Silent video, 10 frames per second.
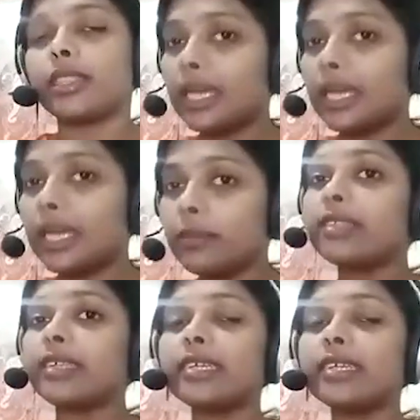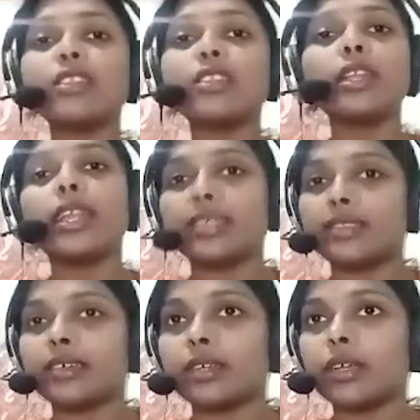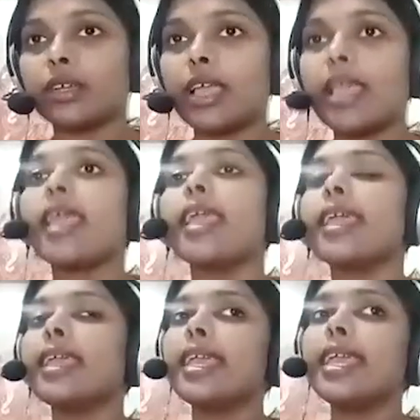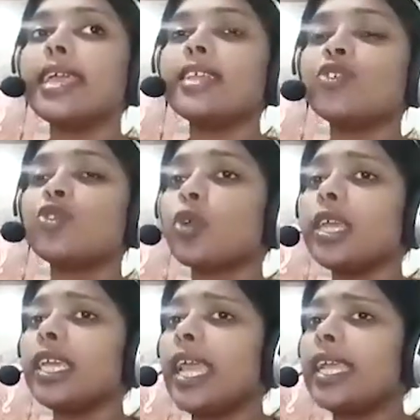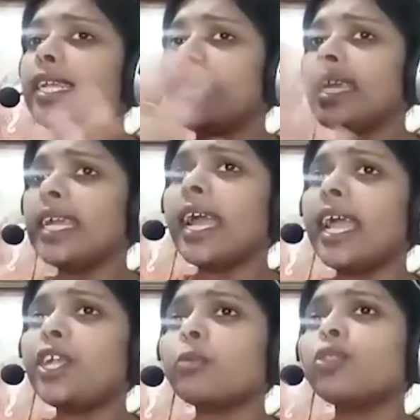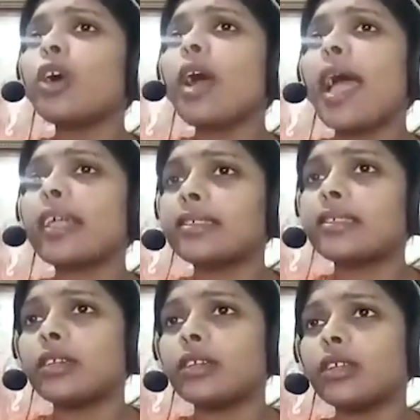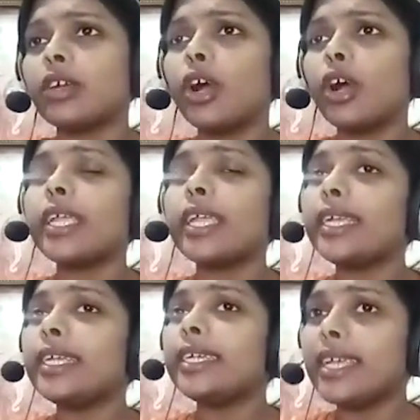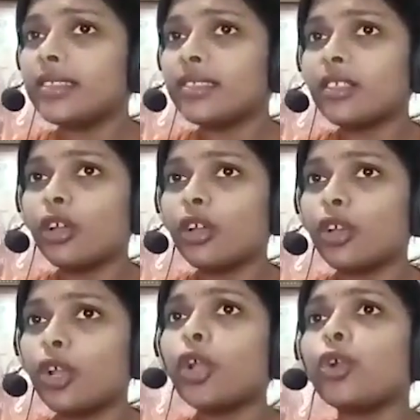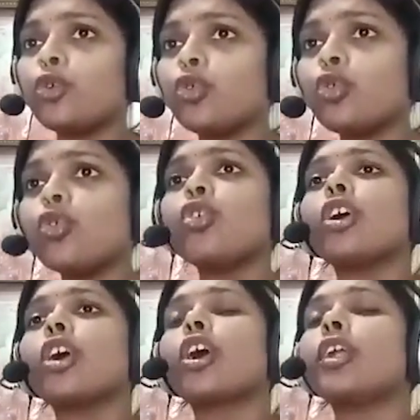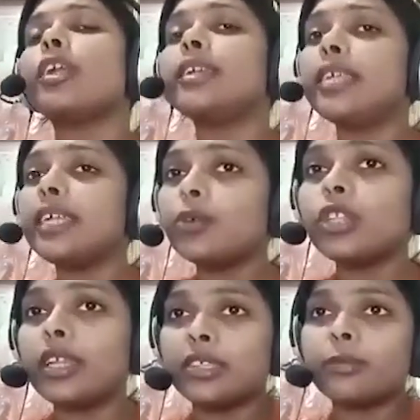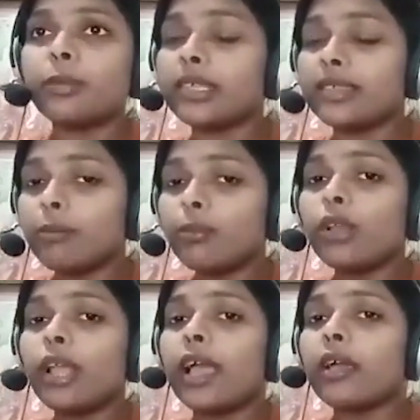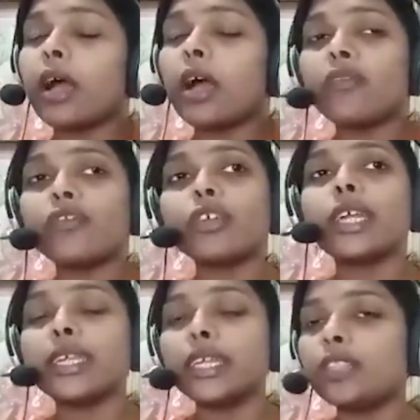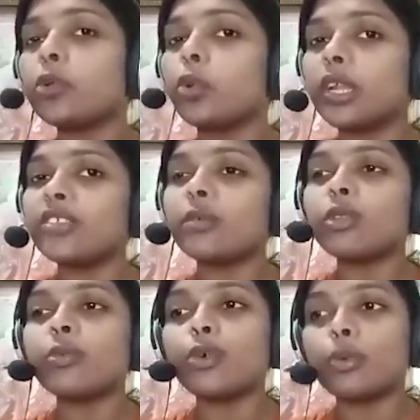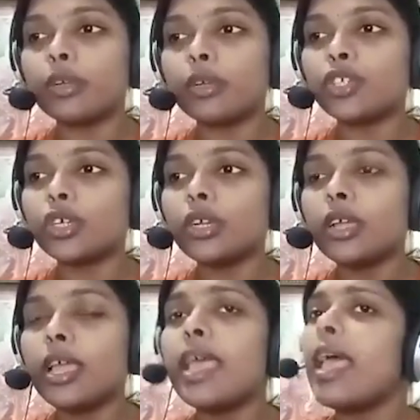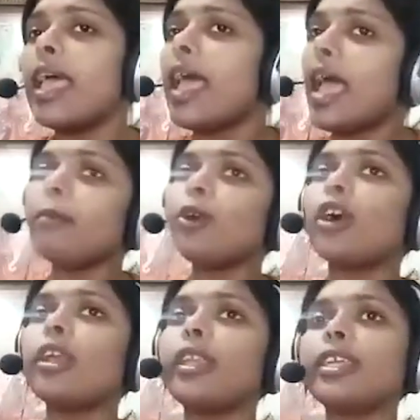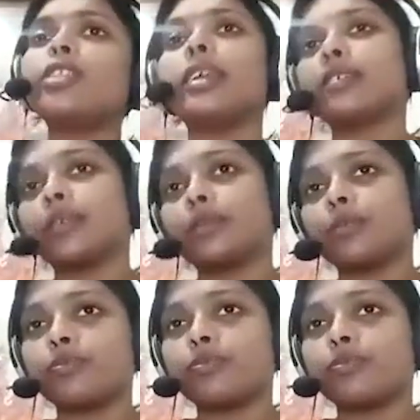That means it is the lessor. He is showing any kind of the action or intention to continue the lease. For example, after getting the notice of the forfeiture, I am calling the lessor.